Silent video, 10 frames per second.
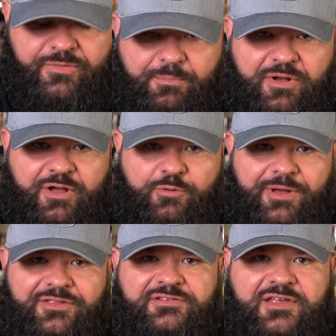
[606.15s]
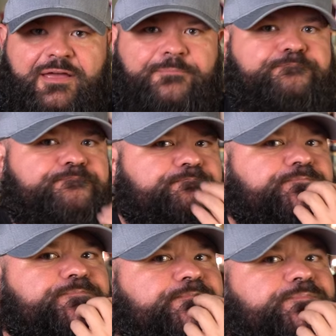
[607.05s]
I'm going to go about the same.
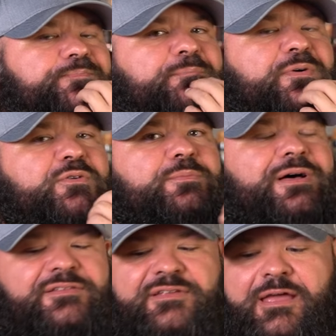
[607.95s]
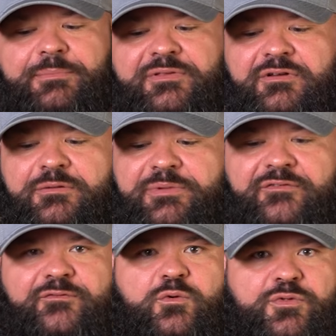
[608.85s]
It's going to be a
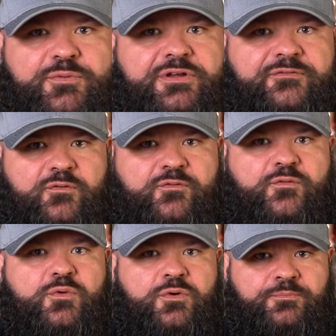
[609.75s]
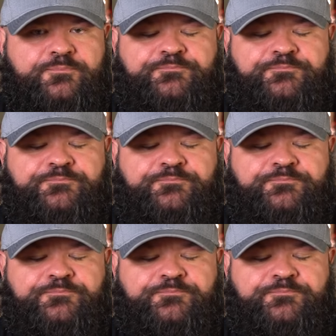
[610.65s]
4.3,